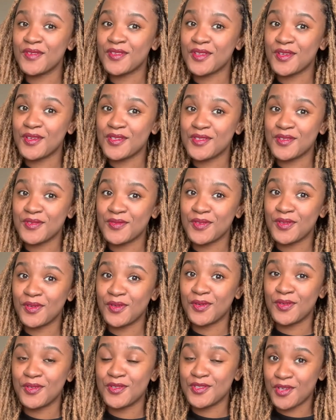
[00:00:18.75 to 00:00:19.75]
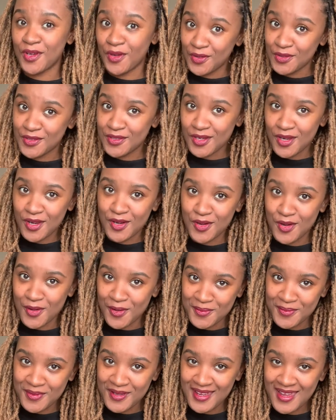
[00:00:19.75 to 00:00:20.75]
those of you who don't know
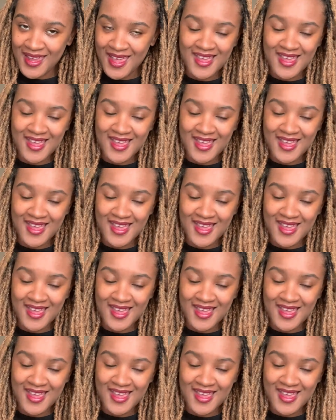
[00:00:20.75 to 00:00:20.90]
me,